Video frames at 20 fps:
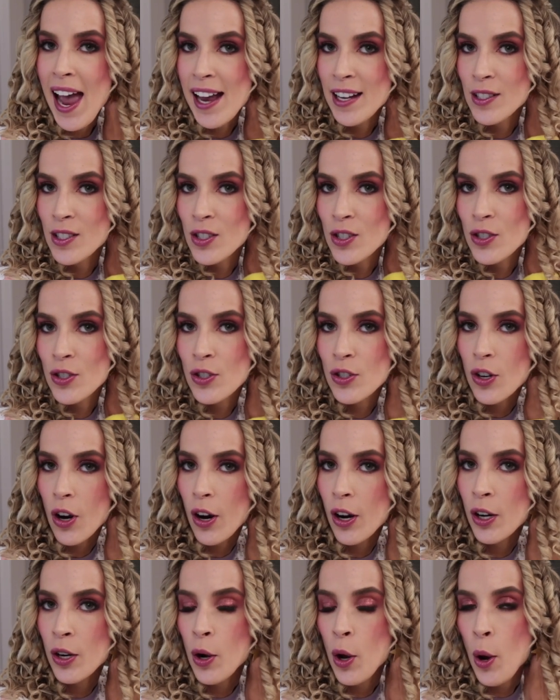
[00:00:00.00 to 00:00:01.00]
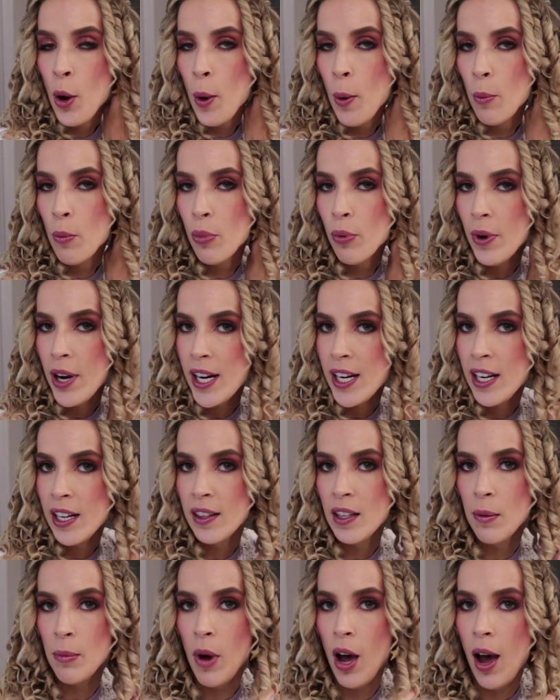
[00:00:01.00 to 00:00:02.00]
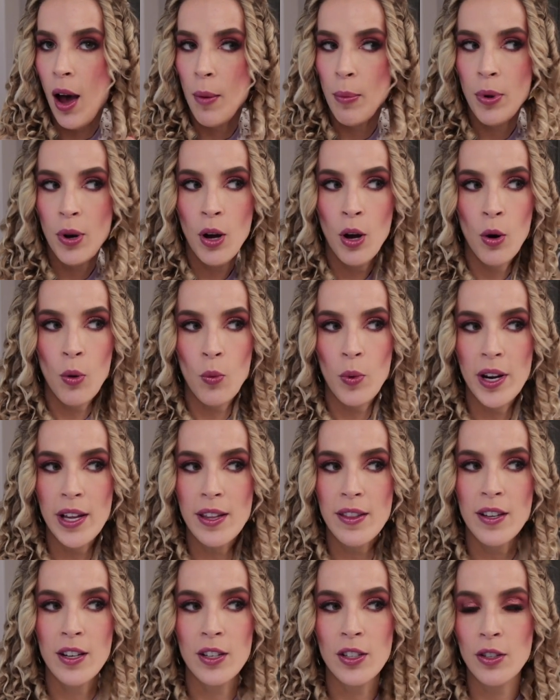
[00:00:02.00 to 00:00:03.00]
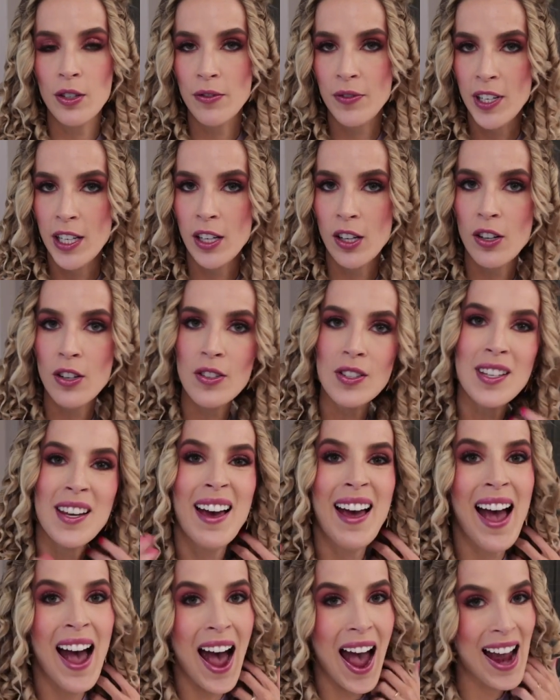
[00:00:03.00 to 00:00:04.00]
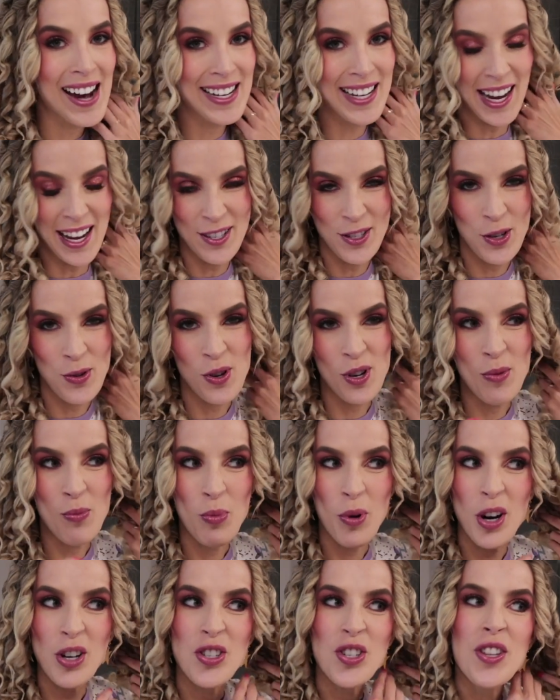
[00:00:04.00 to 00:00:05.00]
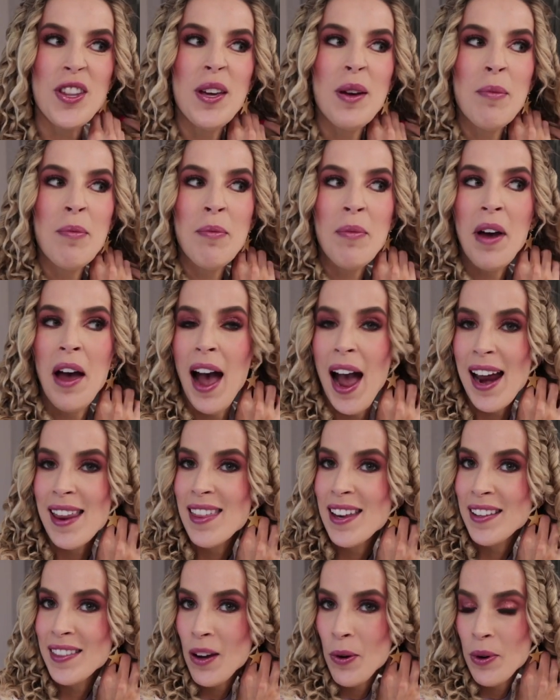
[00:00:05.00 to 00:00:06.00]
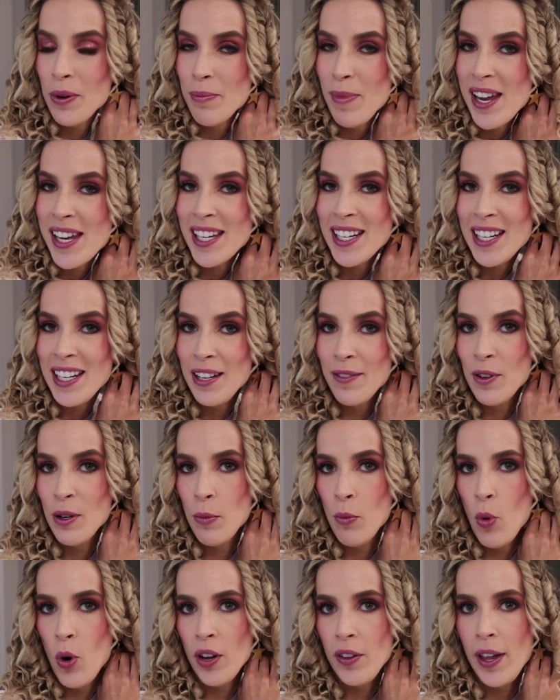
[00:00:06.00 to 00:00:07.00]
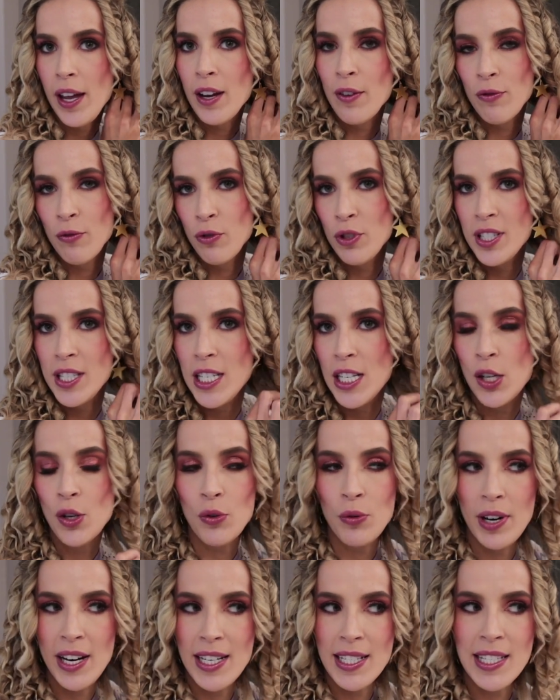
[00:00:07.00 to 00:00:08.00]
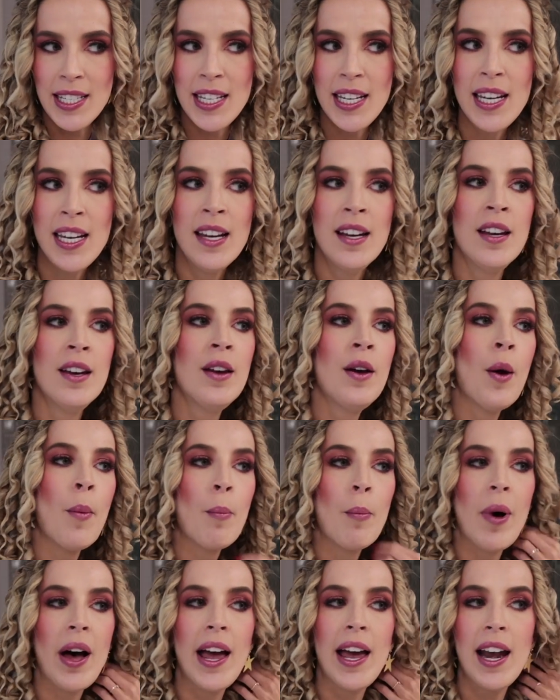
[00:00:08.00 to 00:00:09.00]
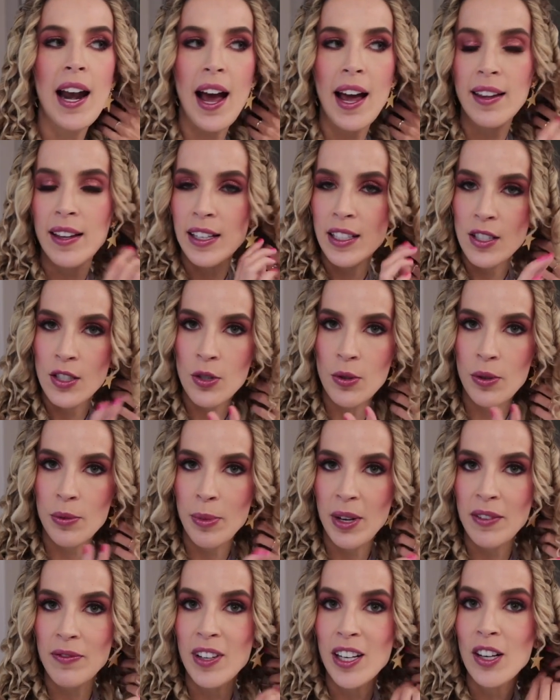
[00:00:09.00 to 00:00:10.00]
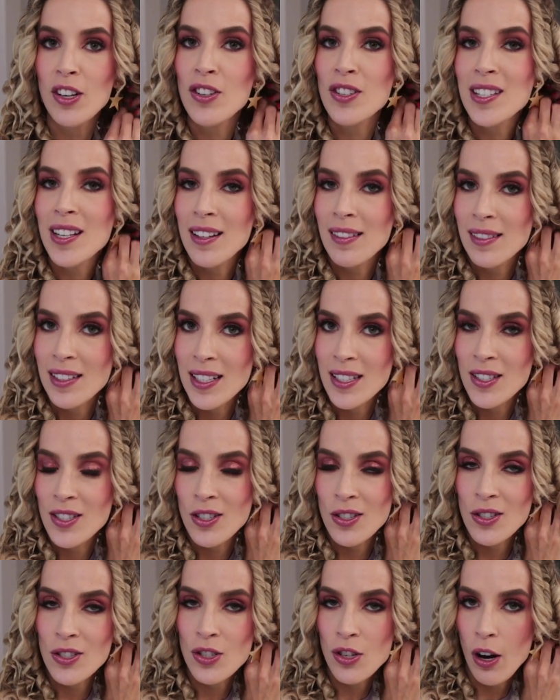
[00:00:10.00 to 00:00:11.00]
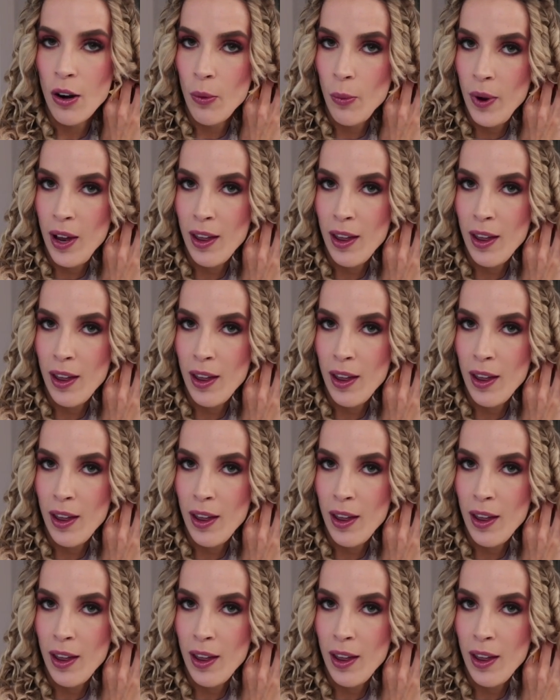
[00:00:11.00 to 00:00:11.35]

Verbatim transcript: and start breaking them up with your fingers. I guess you could brush them. I think that would make it even more like frizzy crazy, but I like to do it with my fingers, at least to start